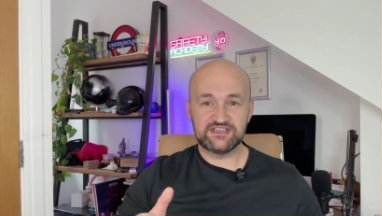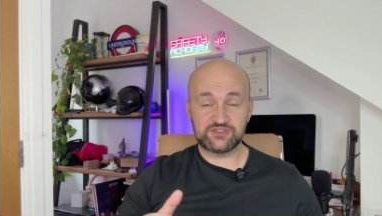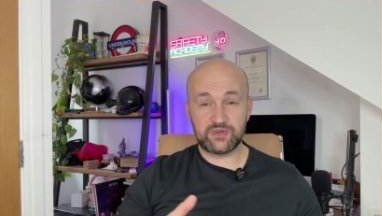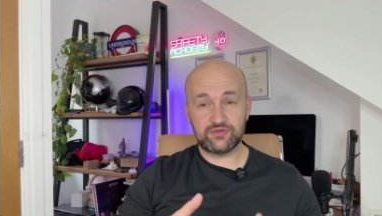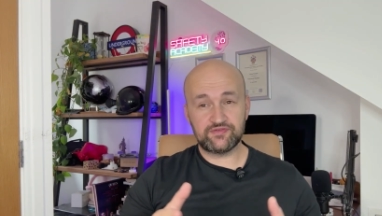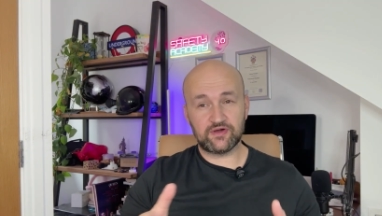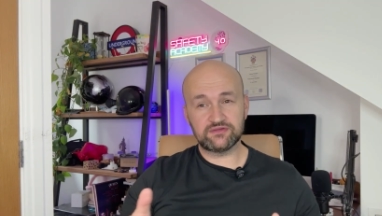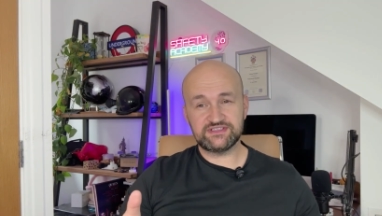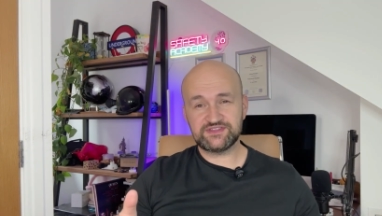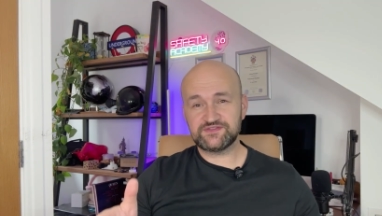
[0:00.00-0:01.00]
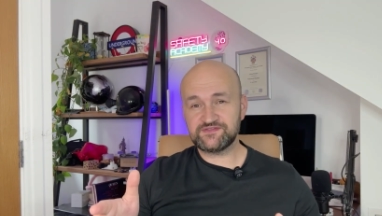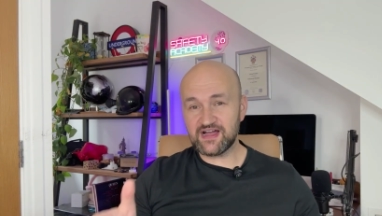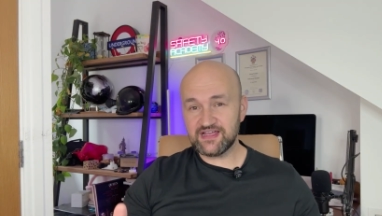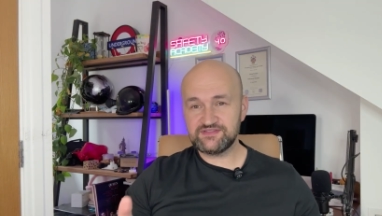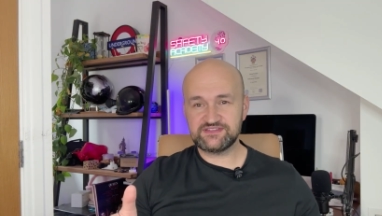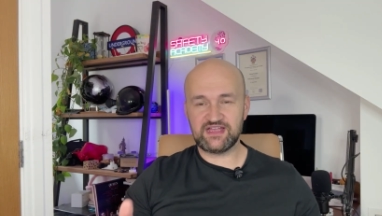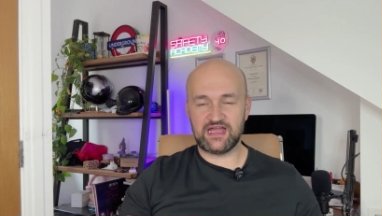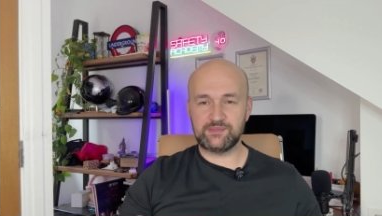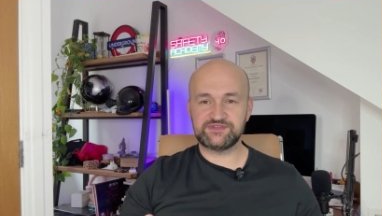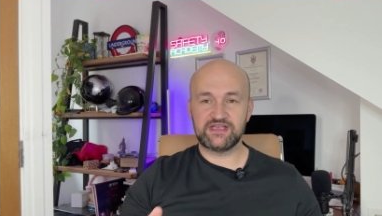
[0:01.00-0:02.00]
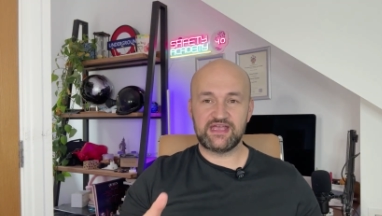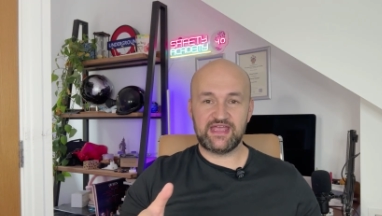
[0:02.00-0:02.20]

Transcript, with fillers: So when you follow these five steps,